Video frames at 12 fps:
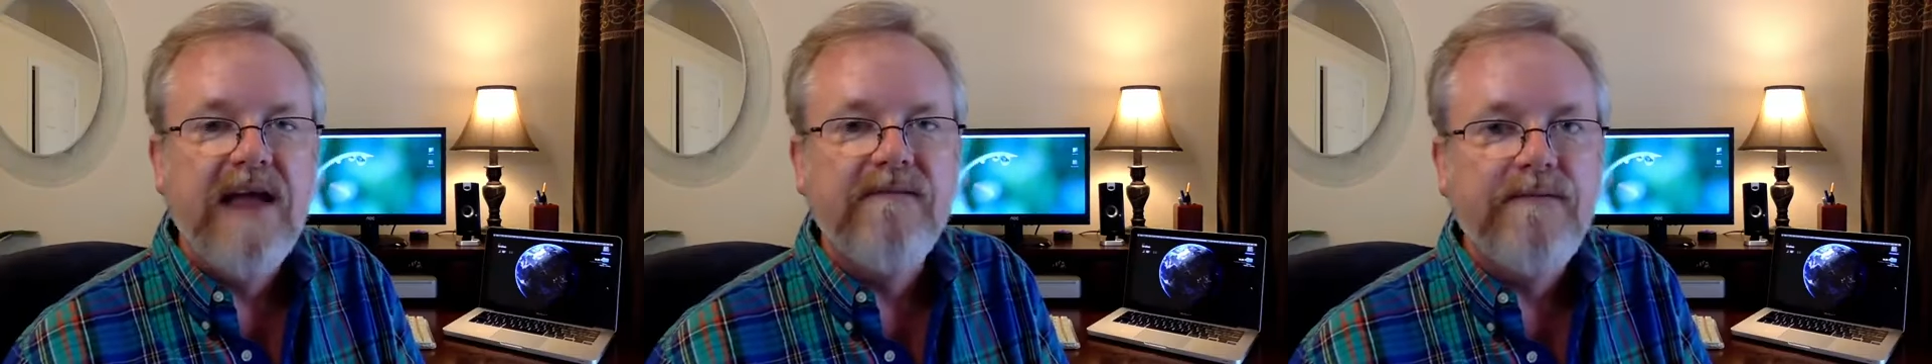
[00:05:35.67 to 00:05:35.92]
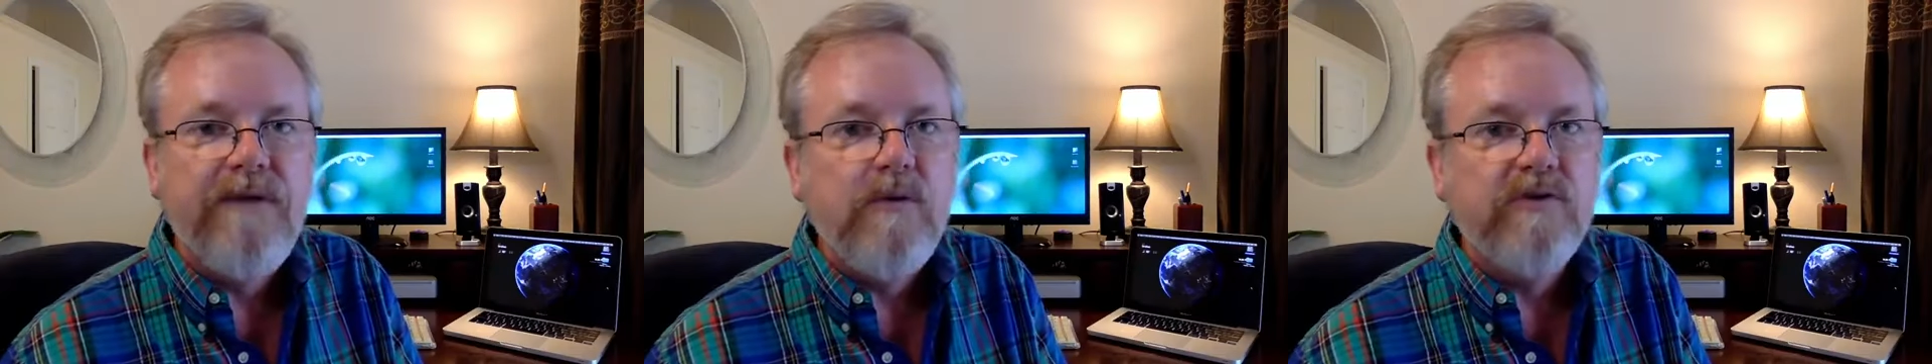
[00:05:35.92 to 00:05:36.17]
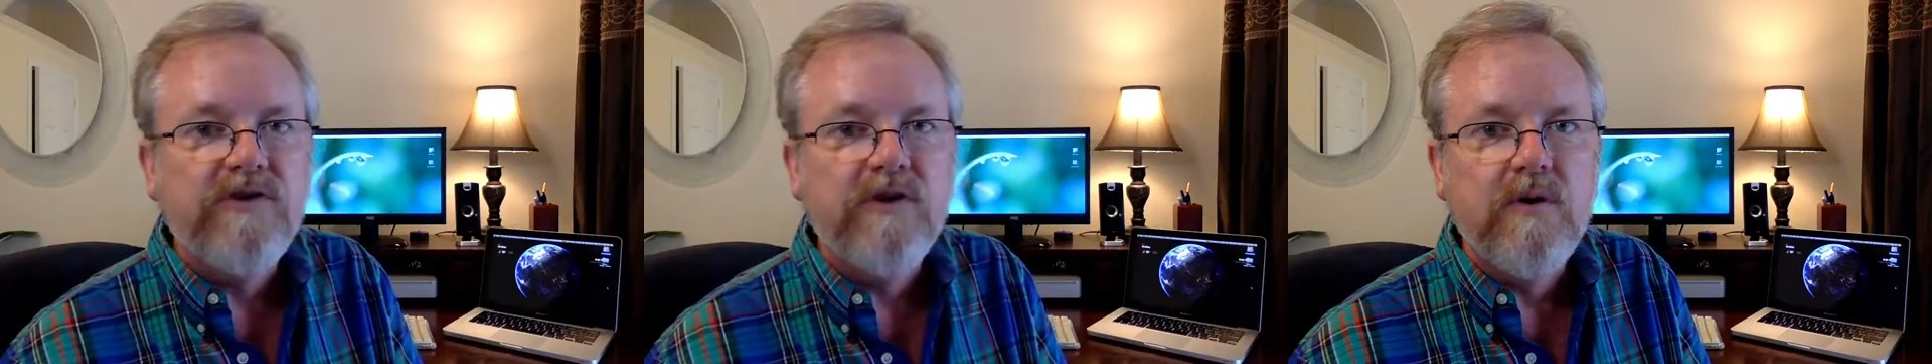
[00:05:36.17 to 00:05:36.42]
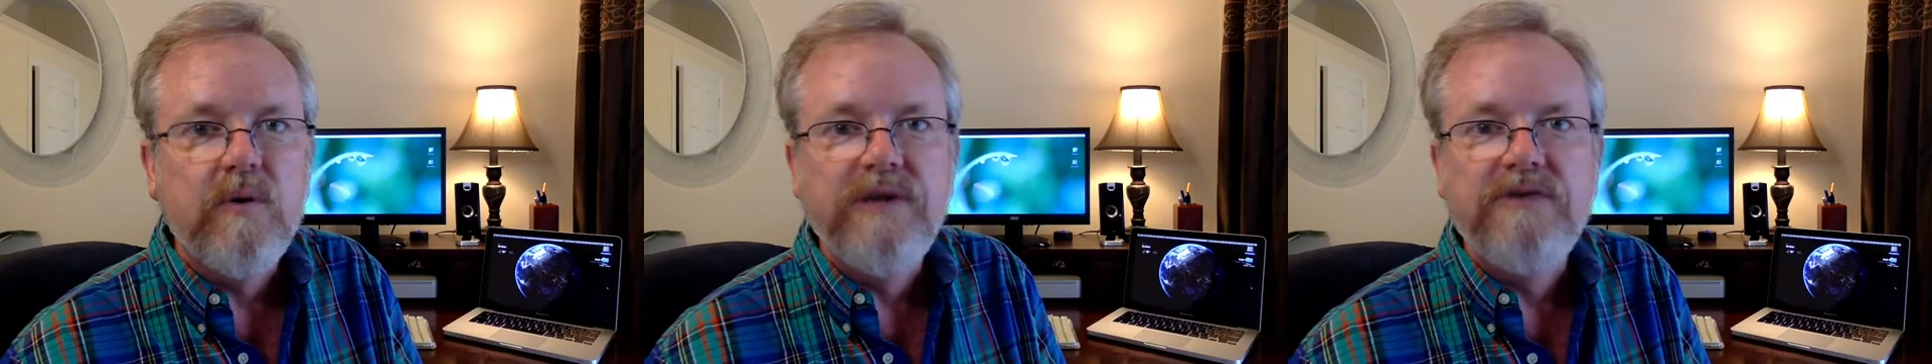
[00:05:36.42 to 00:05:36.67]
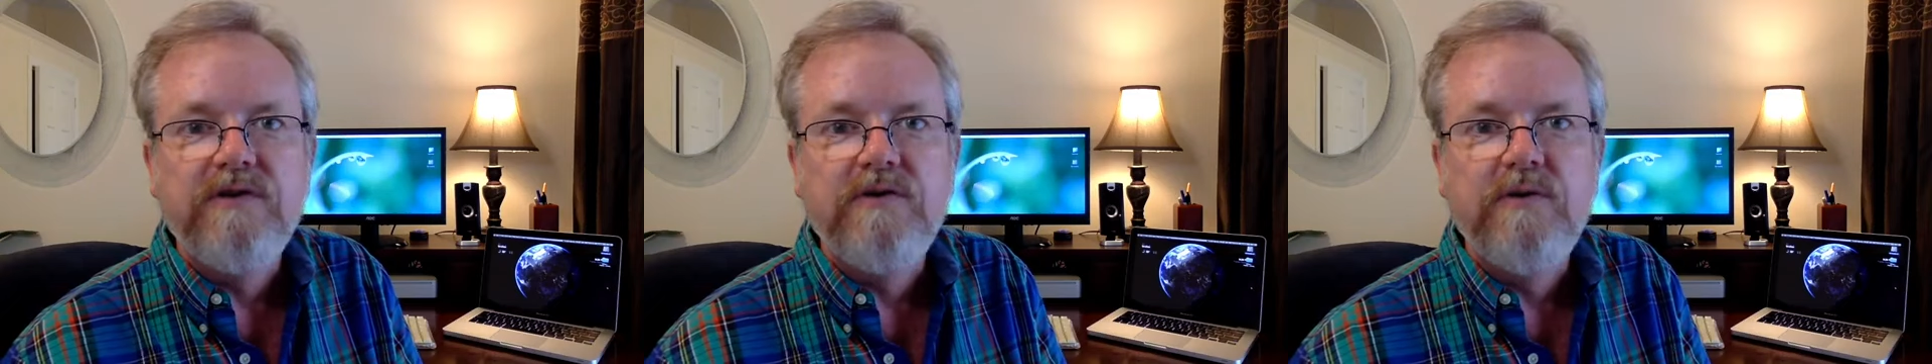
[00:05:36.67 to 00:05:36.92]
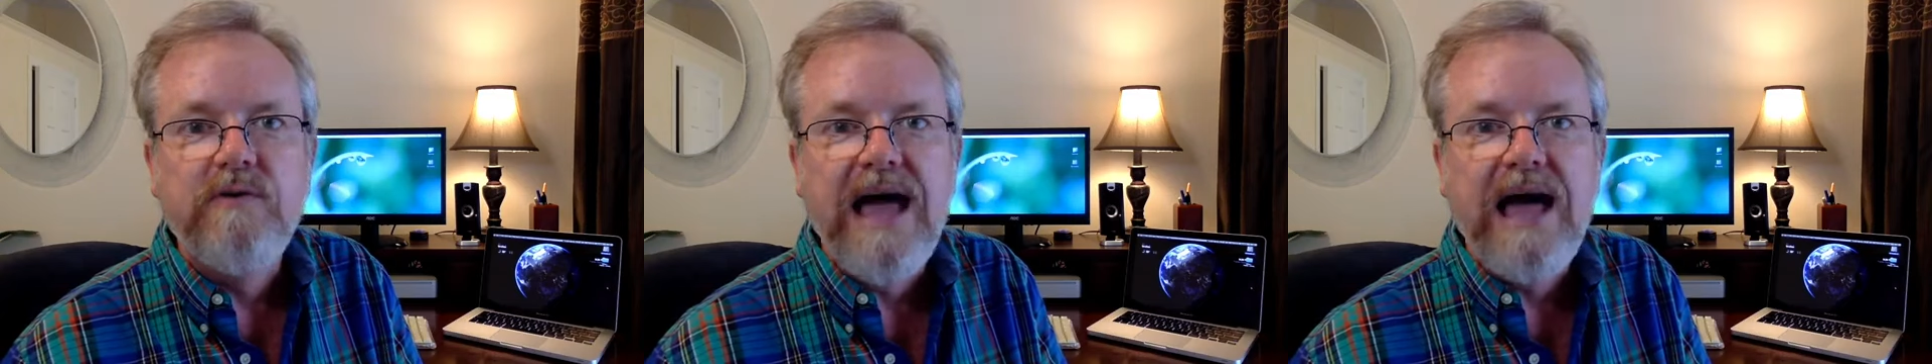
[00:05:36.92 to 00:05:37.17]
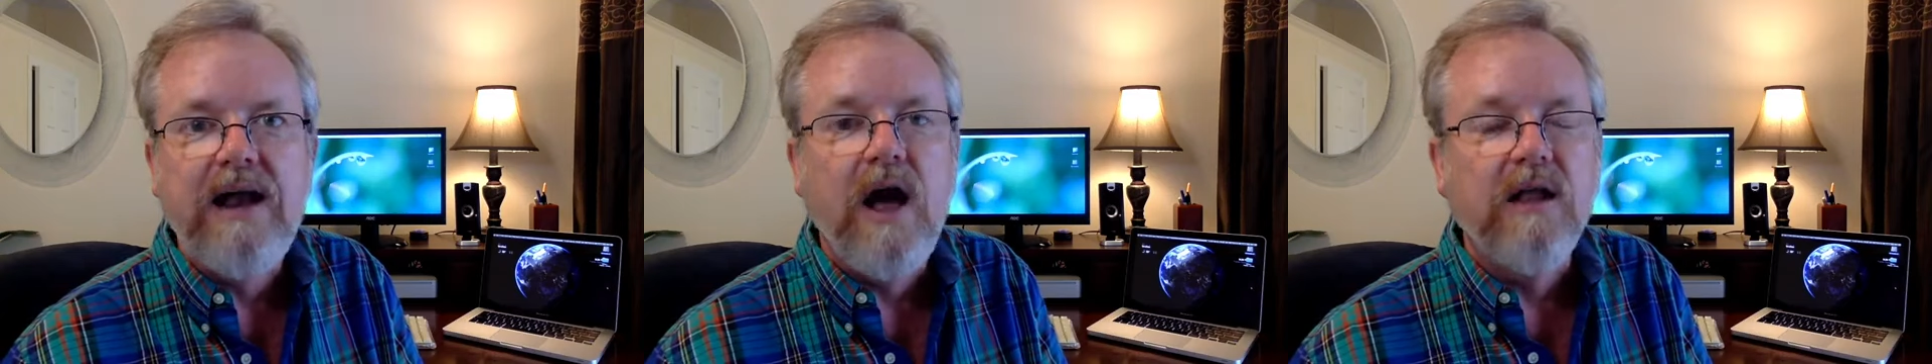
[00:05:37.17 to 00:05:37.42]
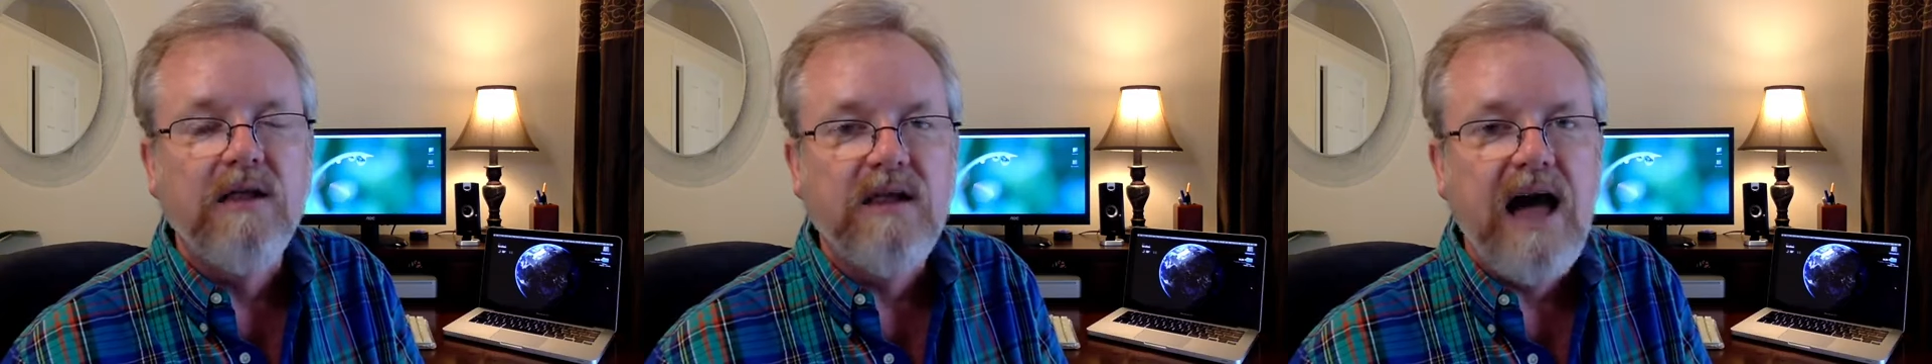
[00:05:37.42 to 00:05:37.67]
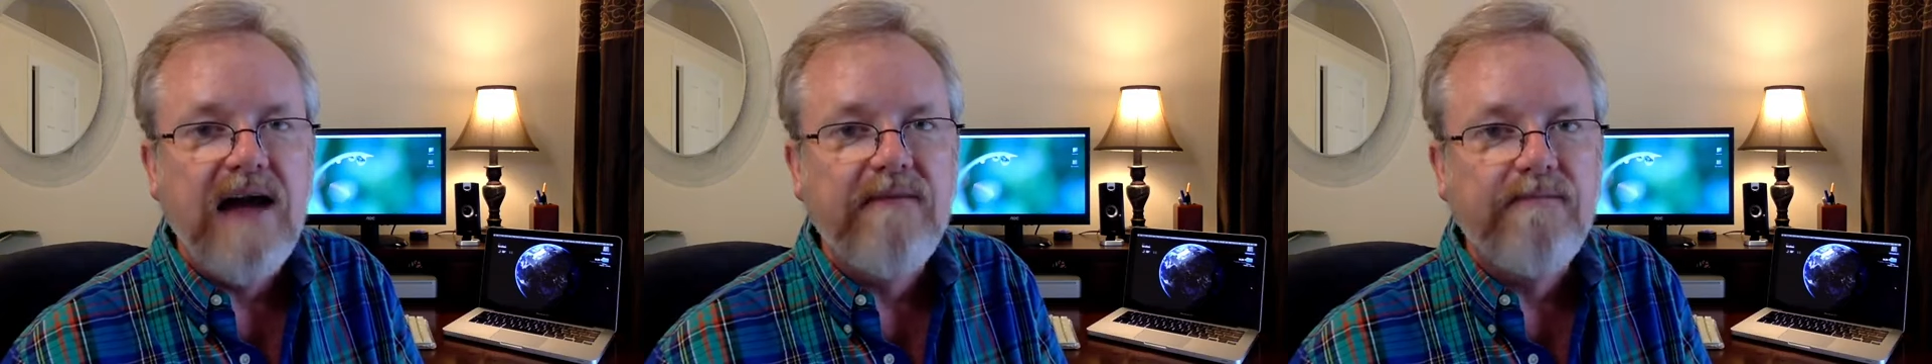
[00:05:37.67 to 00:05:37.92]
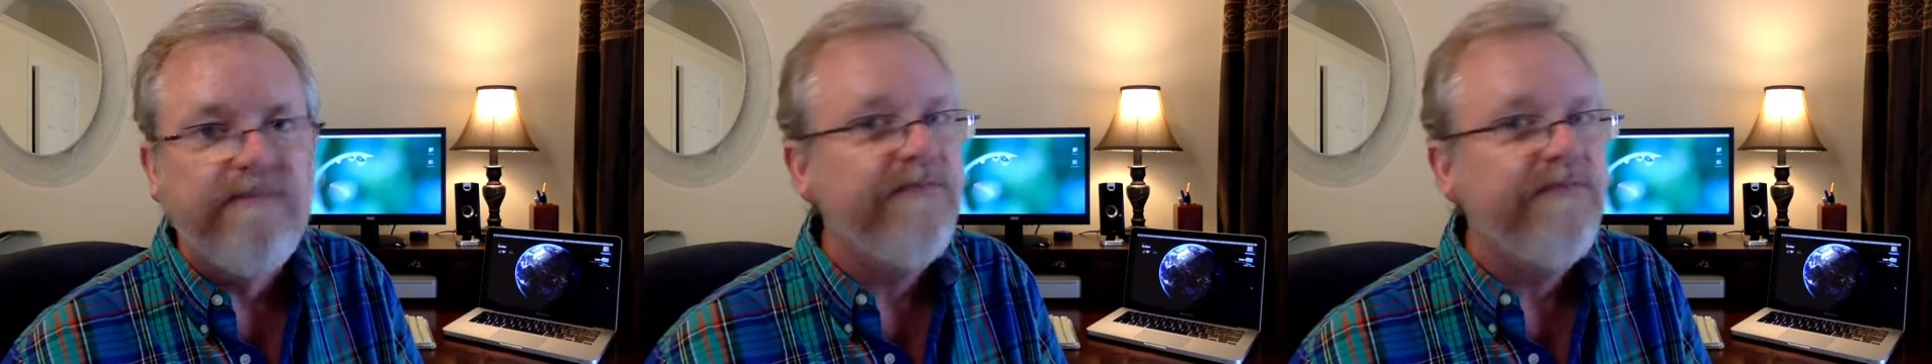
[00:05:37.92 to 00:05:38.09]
and folks are going to do that a lot